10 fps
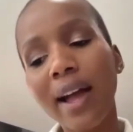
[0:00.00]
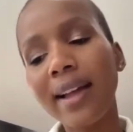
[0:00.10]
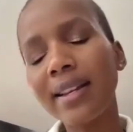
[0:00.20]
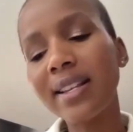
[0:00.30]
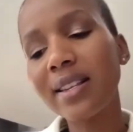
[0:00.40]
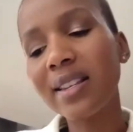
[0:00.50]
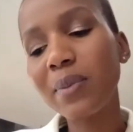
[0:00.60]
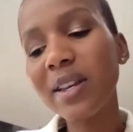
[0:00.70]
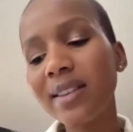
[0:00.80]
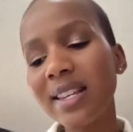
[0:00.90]
and it
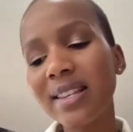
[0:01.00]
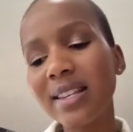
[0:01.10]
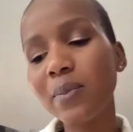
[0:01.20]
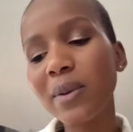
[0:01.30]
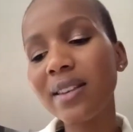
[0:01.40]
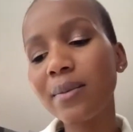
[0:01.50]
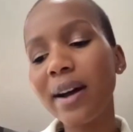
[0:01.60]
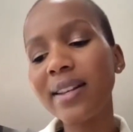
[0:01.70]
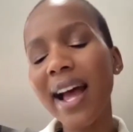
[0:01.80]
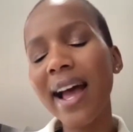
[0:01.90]
speaks
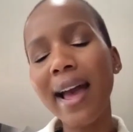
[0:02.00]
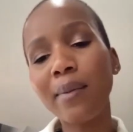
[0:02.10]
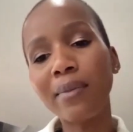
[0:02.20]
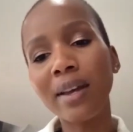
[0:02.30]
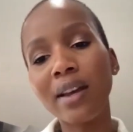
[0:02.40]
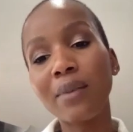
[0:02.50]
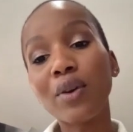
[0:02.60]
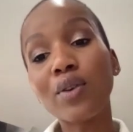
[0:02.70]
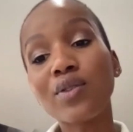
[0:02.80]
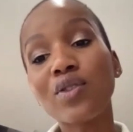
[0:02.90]
about I am
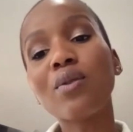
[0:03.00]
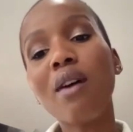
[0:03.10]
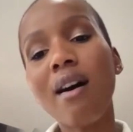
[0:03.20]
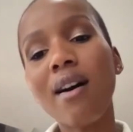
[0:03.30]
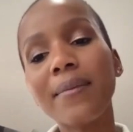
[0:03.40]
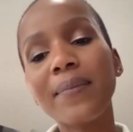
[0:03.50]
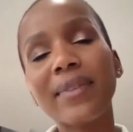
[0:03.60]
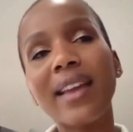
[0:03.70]
because you are.